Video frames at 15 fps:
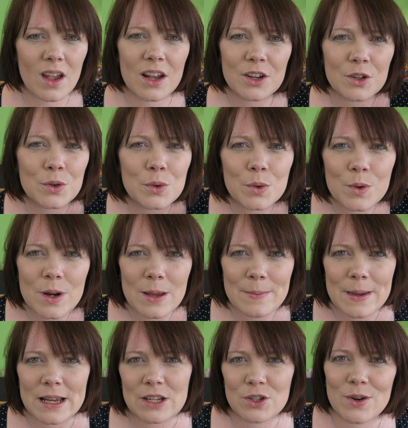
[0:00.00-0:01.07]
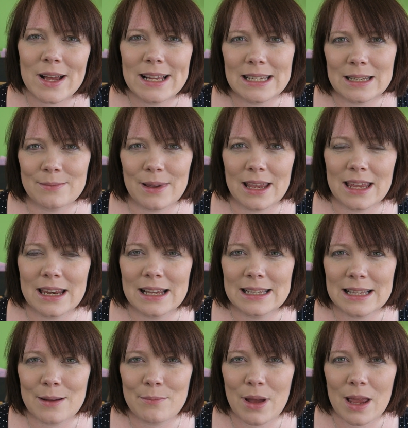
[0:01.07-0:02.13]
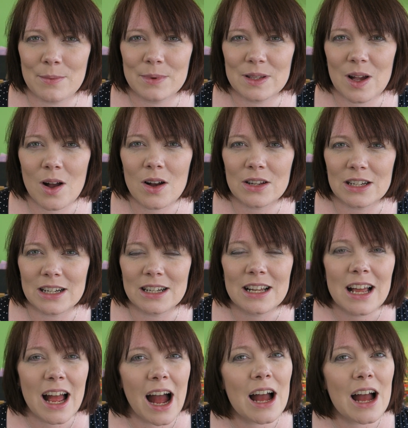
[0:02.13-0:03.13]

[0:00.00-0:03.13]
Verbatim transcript: a creeping trend in making exam papers harder